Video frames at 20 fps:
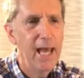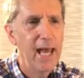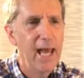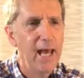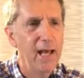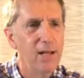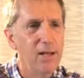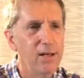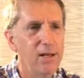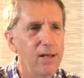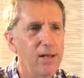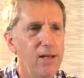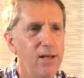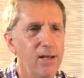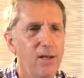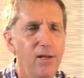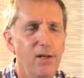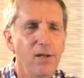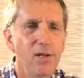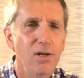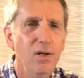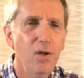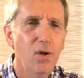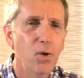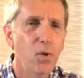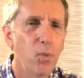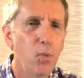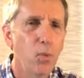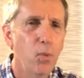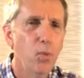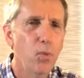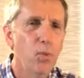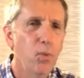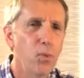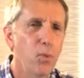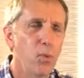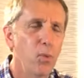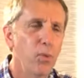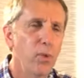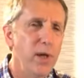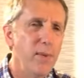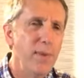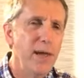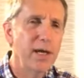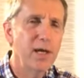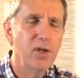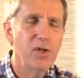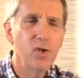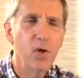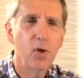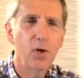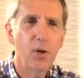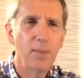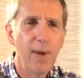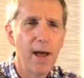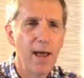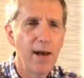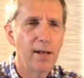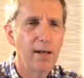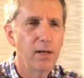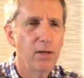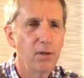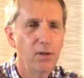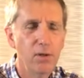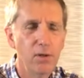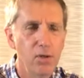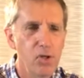And, you know, they make a joke about it.